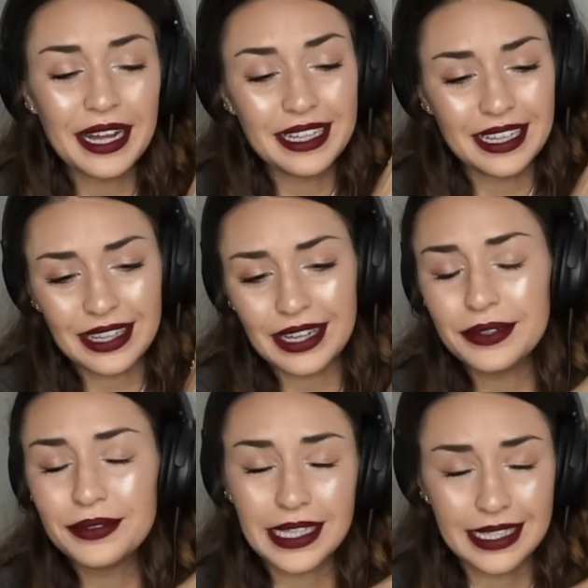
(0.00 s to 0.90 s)
A lot
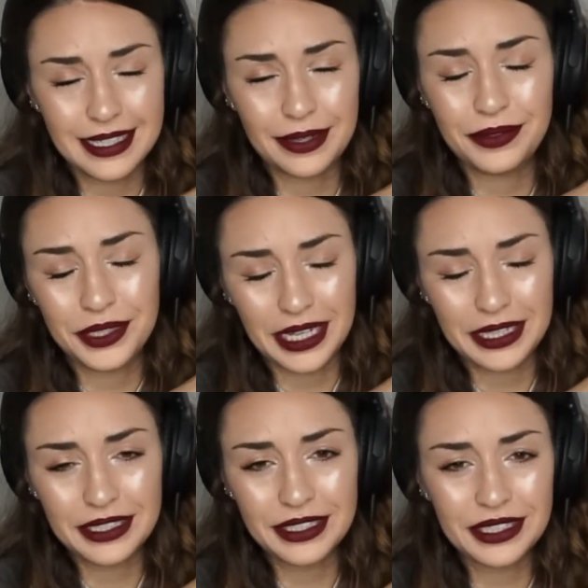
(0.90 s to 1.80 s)
of things have
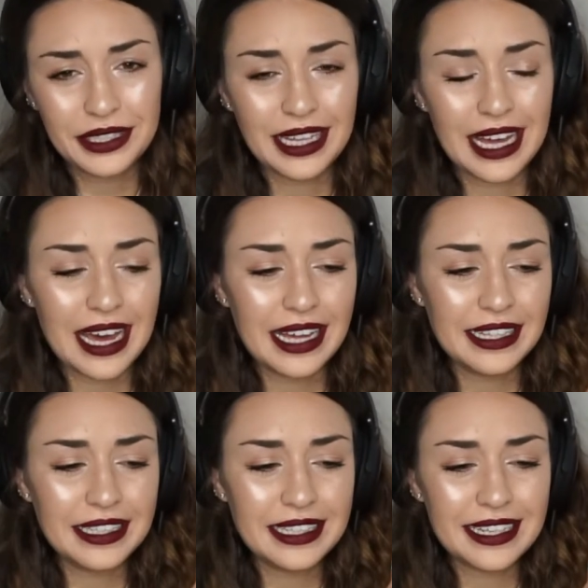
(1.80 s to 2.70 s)
changed. The
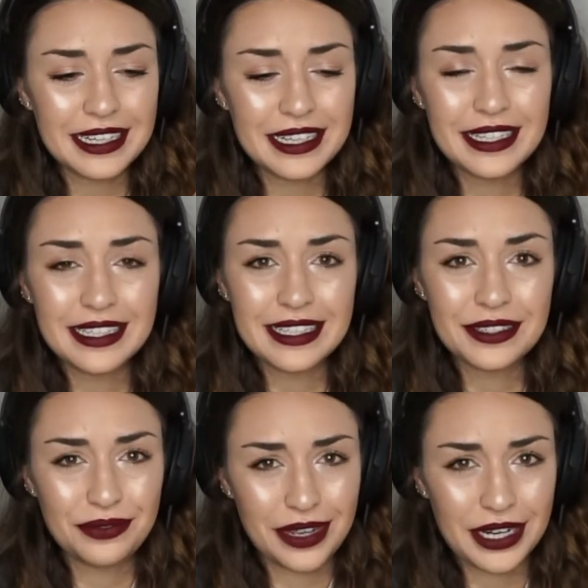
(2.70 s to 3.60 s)
island is
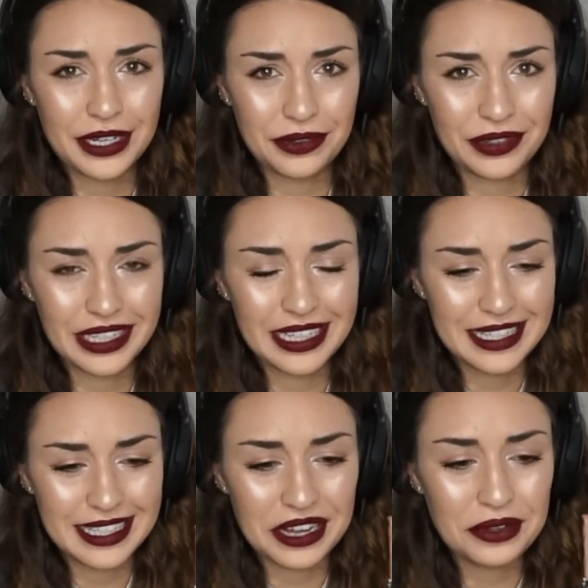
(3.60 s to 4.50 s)
very different
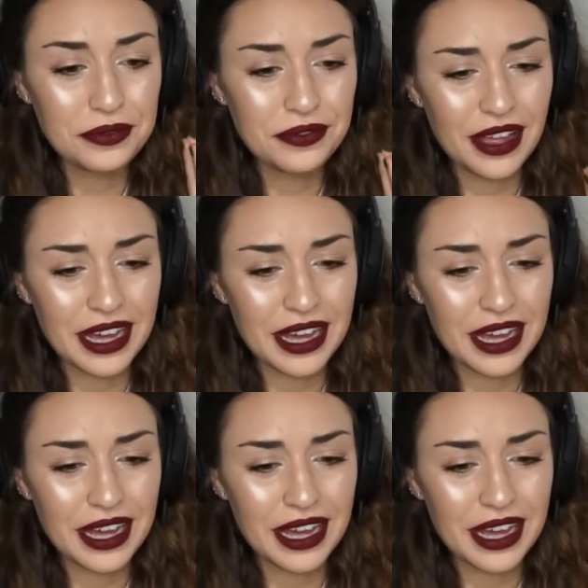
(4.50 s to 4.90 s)
itself.